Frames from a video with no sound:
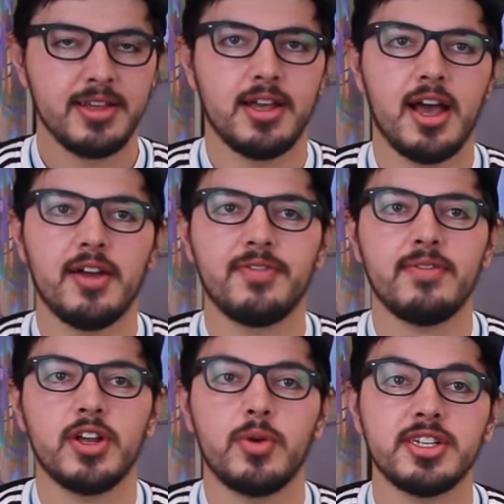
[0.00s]
If you have
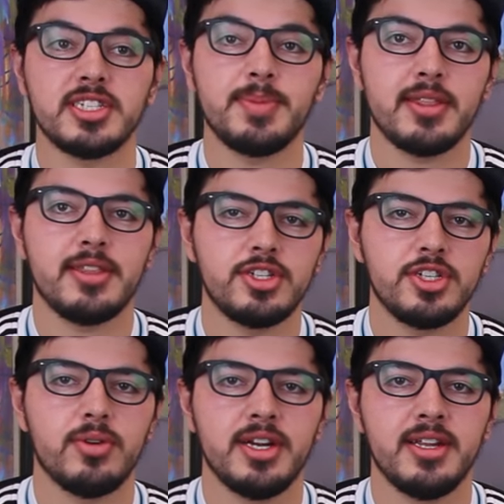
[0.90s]
any questions about this
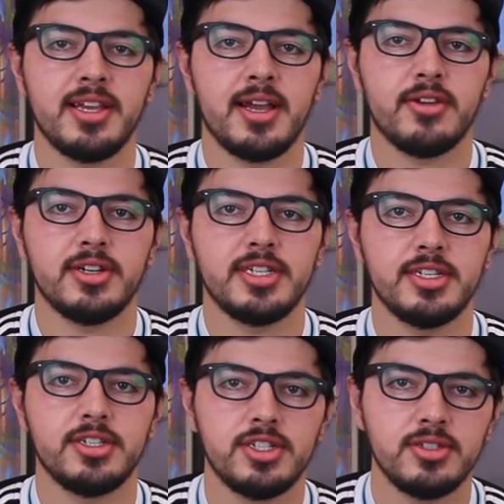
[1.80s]
shoe or any of the other
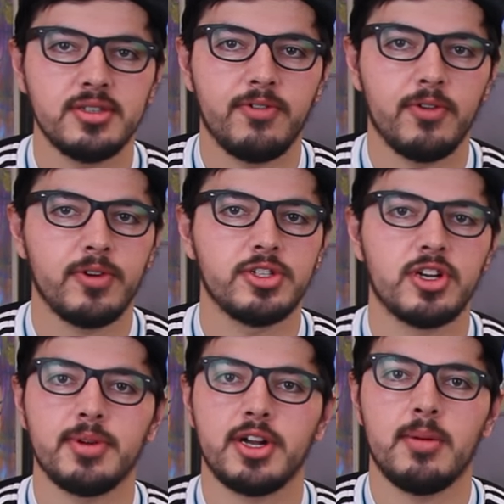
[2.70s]
Adidas shoes, feel free to
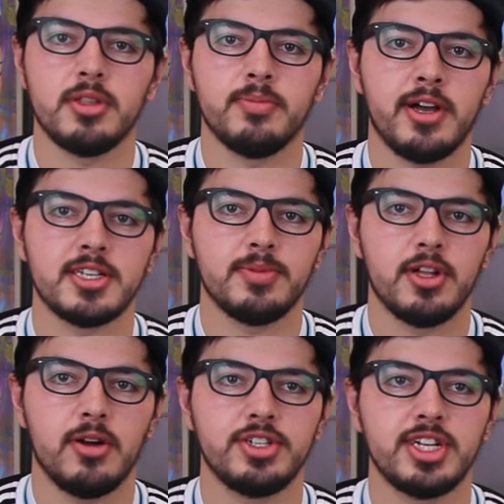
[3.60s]
drop a comment in the box
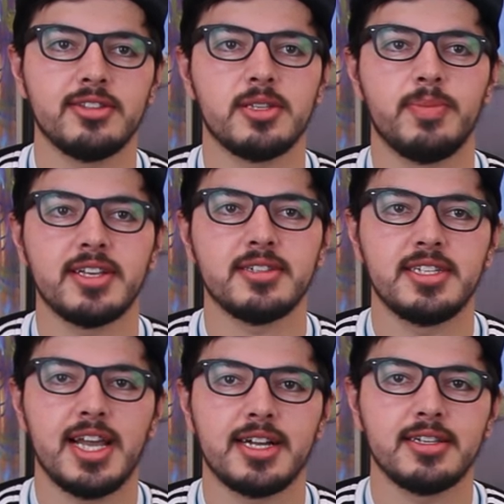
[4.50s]
below or check out the specs on
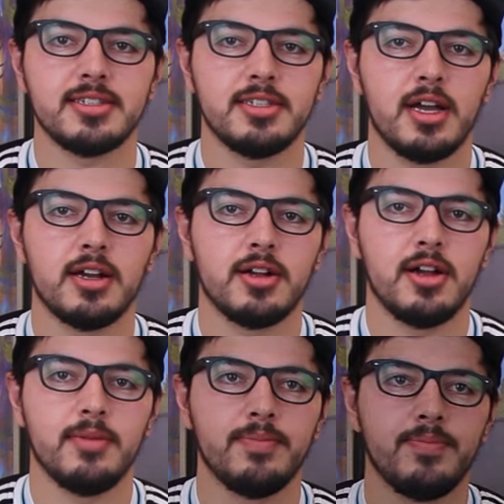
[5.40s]

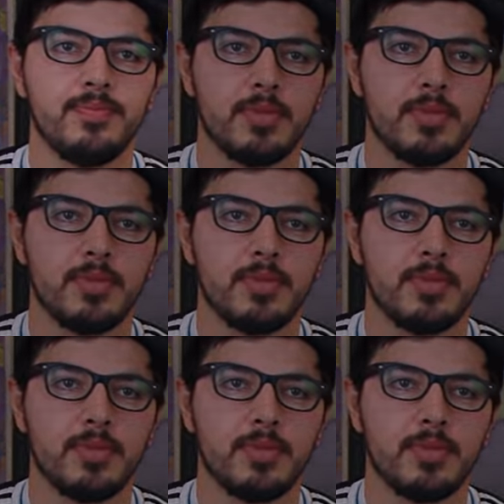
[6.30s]
tactics.com.